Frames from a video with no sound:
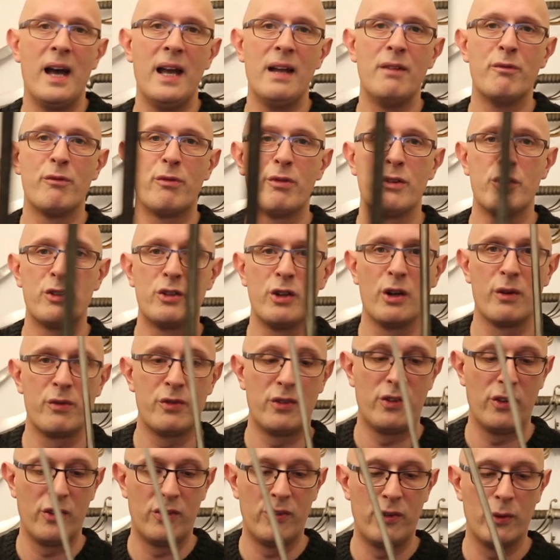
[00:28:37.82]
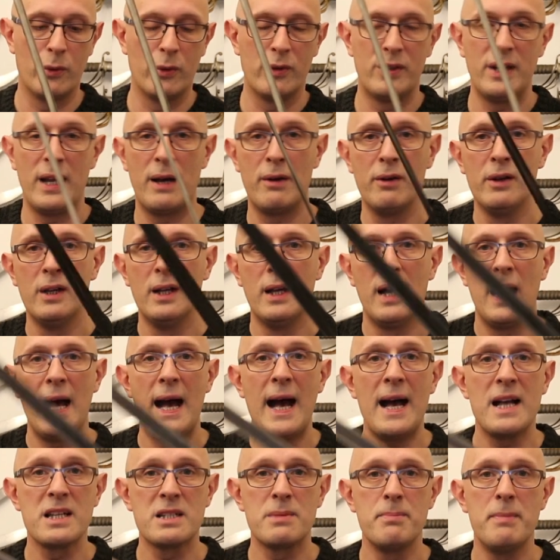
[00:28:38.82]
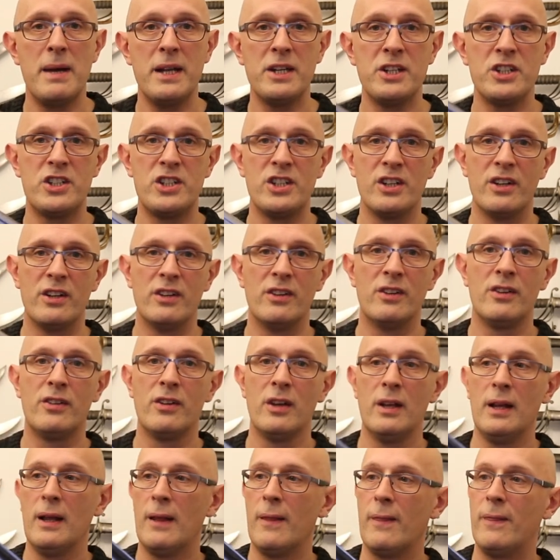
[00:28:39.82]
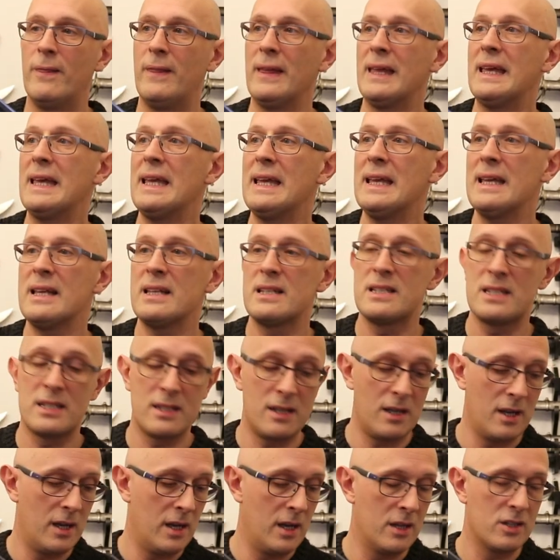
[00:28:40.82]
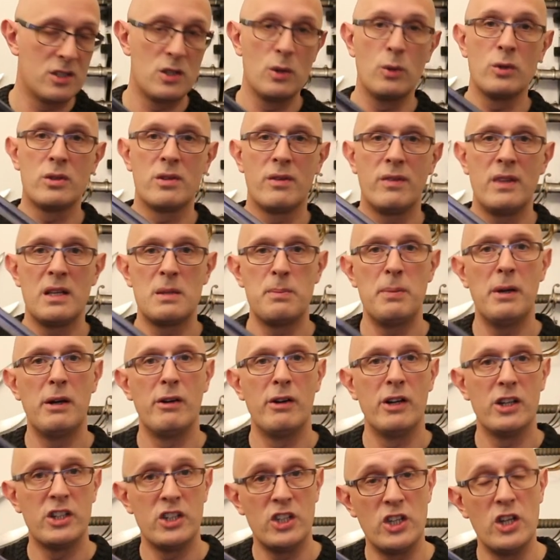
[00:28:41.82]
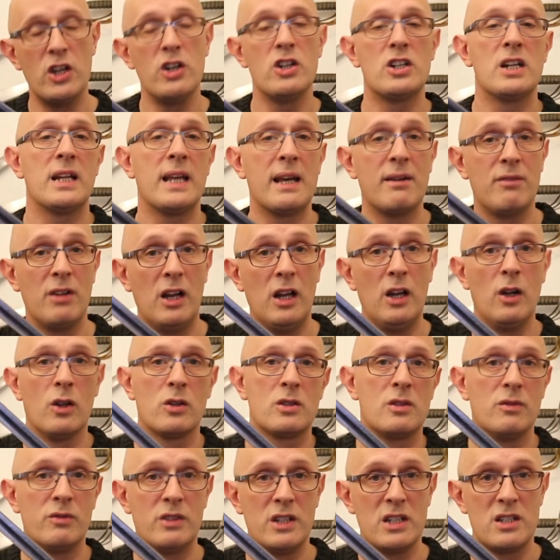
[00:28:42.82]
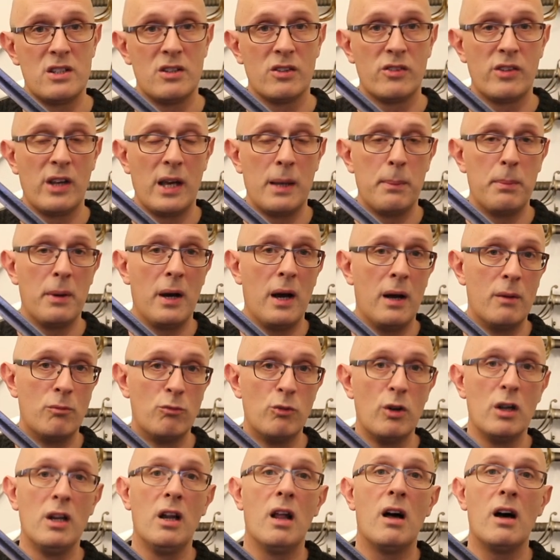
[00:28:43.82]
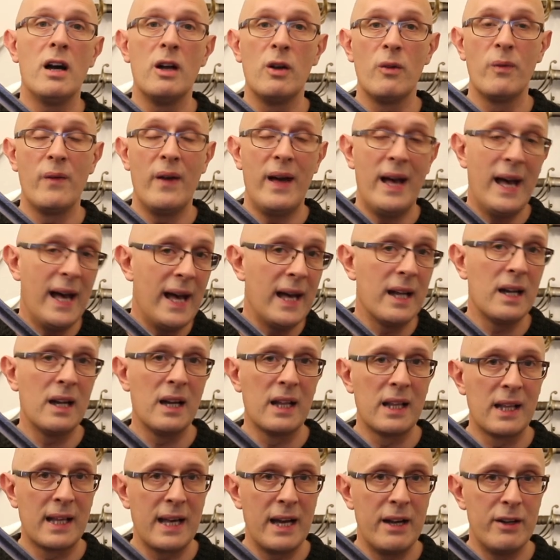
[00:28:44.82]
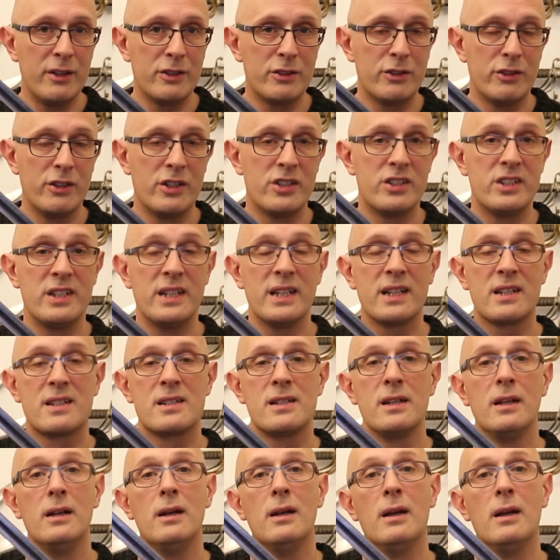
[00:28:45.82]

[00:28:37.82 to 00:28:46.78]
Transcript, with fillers: infantry officer's sword. Now, as mentioned, these swords of this period usually have a lot of distal taper and rely on their handling characteristics